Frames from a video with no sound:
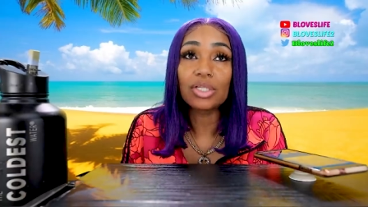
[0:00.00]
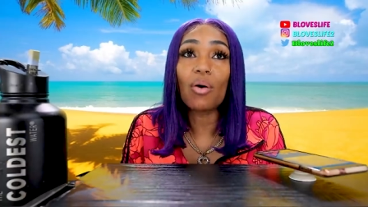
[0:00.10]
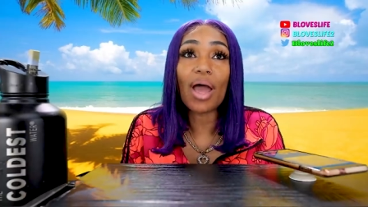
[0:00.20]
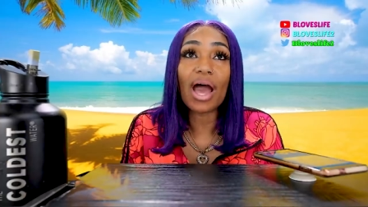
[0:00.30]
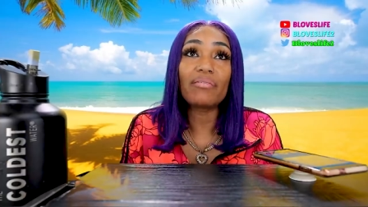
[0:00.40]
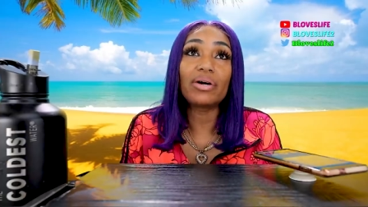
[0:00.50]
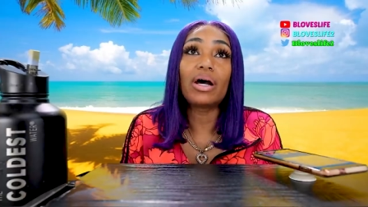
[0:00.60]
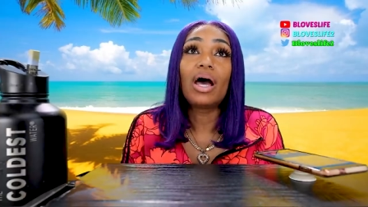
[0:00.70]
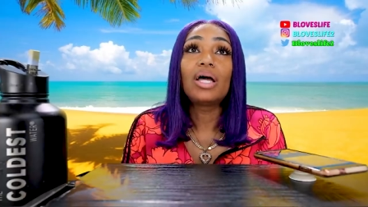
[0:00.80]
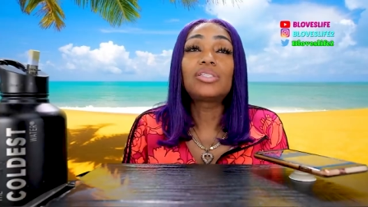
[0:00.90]
Don't
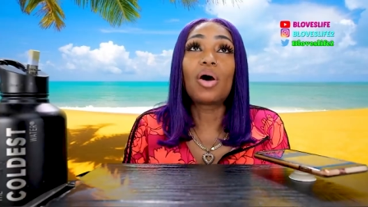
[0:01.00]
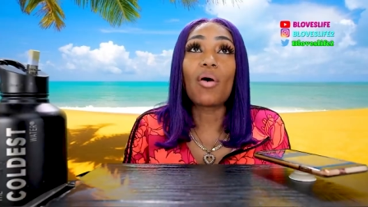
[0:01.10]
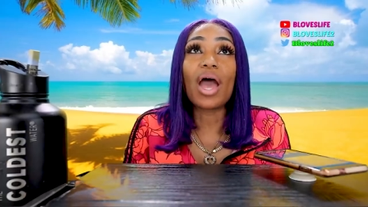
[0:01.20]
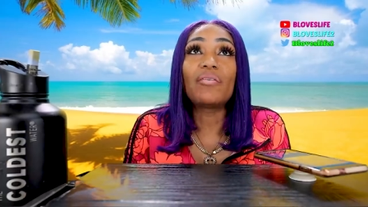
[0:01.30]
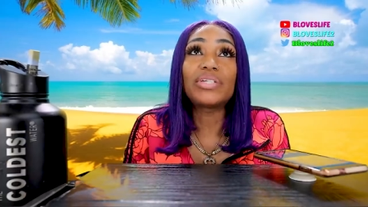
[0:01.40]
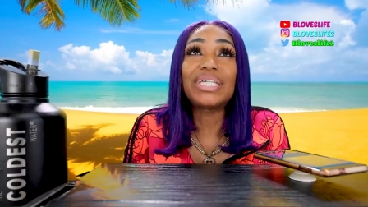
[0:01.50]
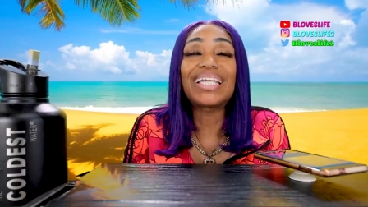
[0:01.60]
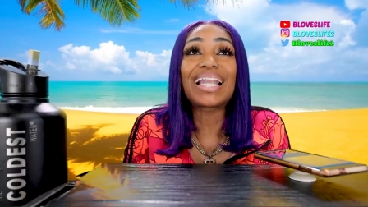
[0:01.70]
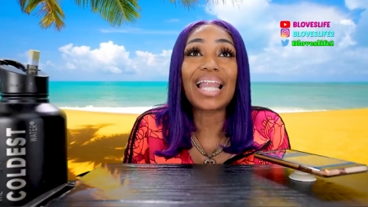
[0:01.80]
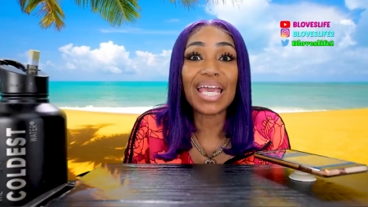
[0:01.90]
ever, don't ever
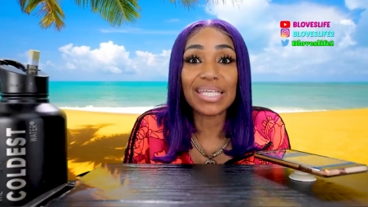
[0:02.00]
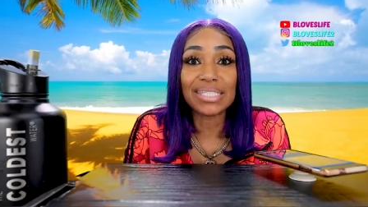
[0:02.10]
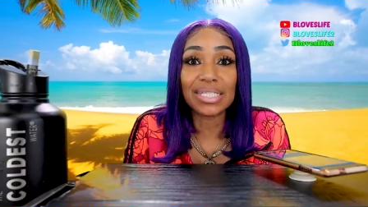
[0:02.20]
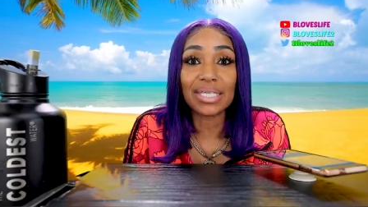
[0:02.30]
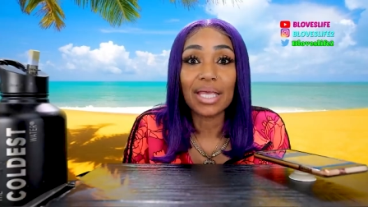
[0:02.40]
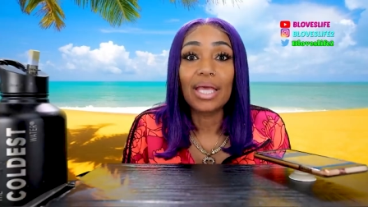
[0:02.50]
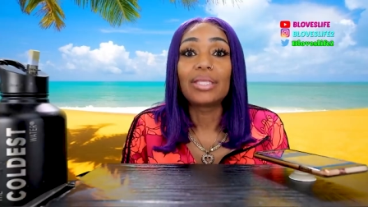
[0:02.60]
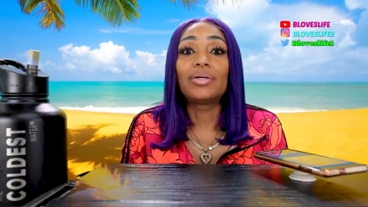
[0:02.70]
get lazy.